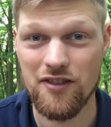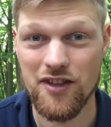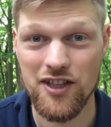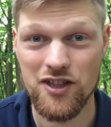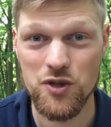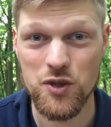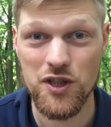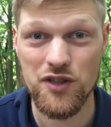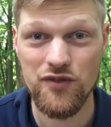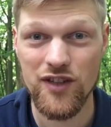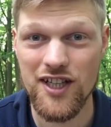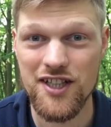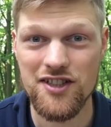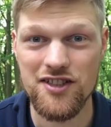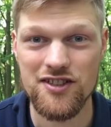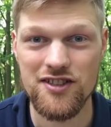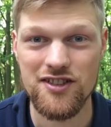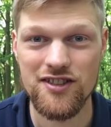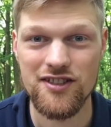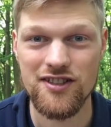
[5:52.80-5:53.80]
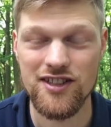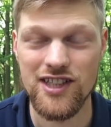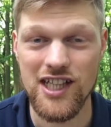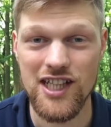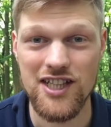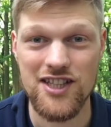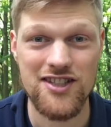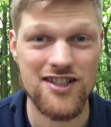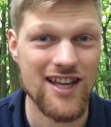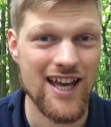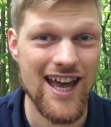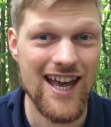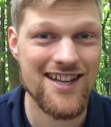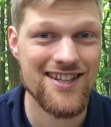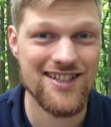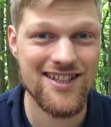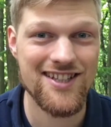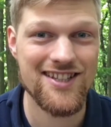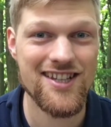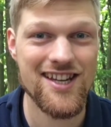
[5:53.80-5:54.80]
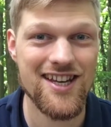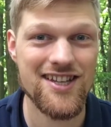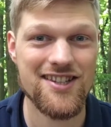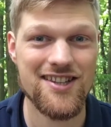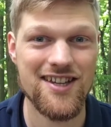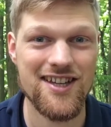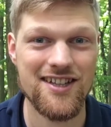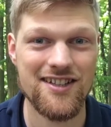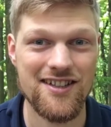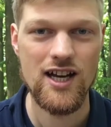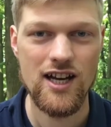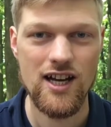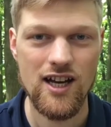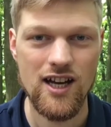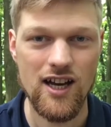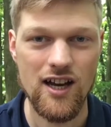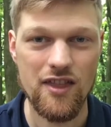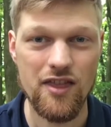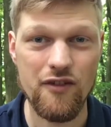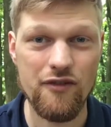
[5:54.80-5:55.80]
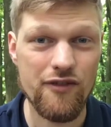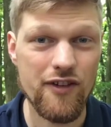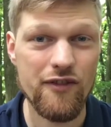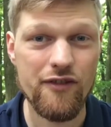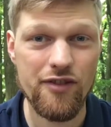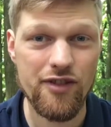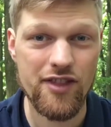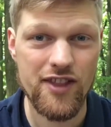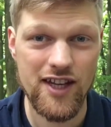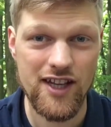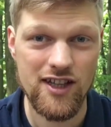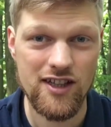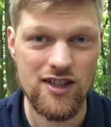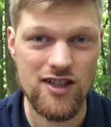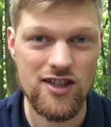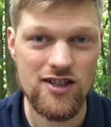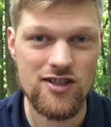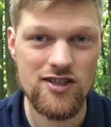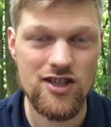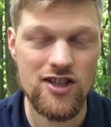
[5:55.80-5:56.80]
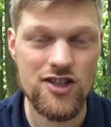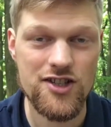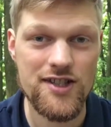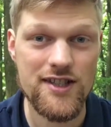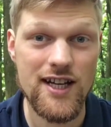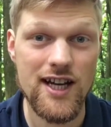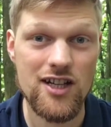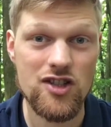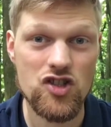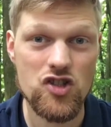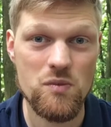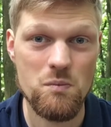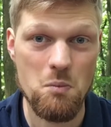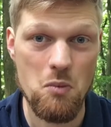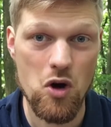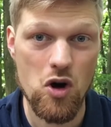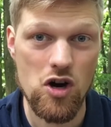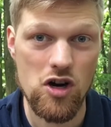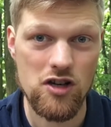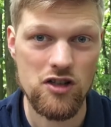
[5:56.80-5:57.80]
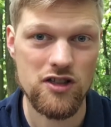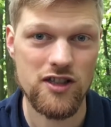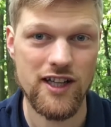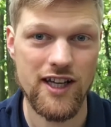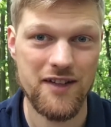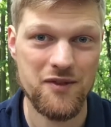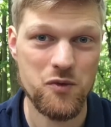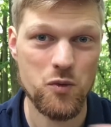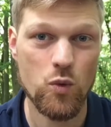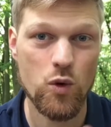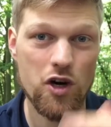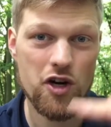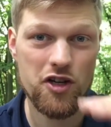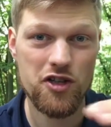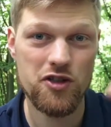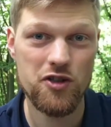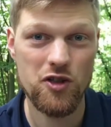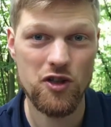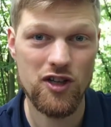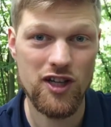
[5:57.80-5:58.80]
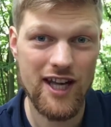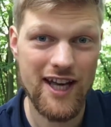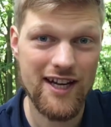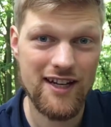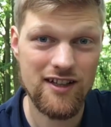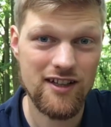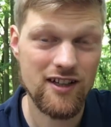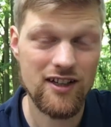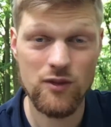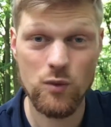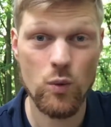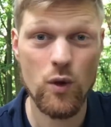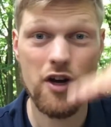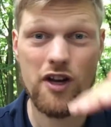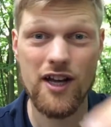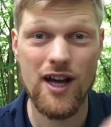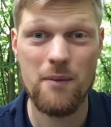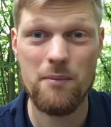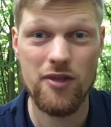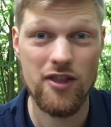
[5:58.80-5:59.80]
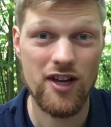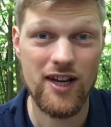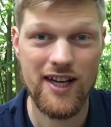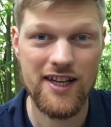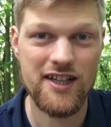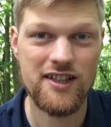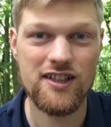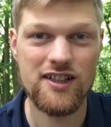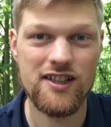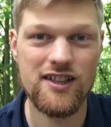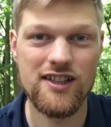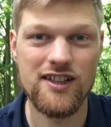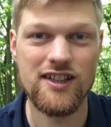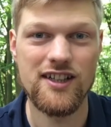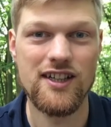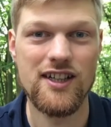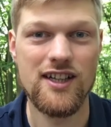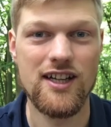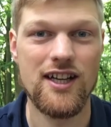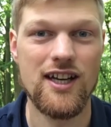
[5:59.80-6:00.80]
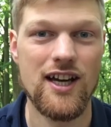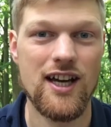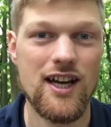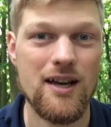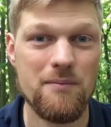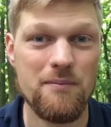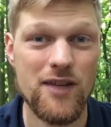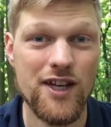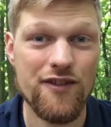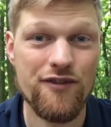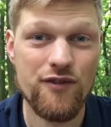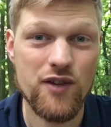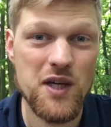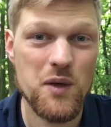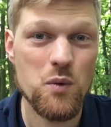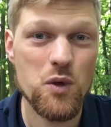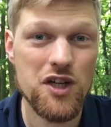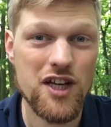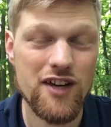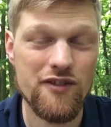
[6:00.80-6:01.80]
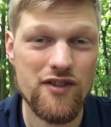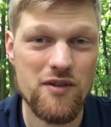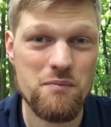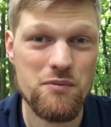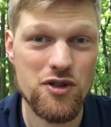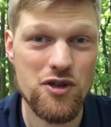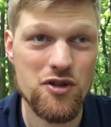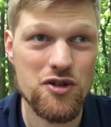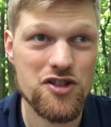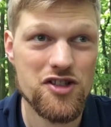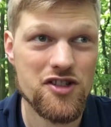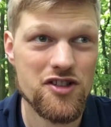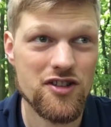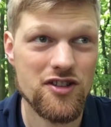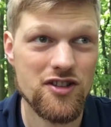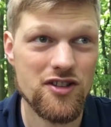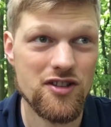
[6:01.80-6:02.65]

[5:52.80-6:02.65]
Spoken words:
then you're invited. It's as easy as that. The fifth thing is start small and work up the ladder. If we would have approached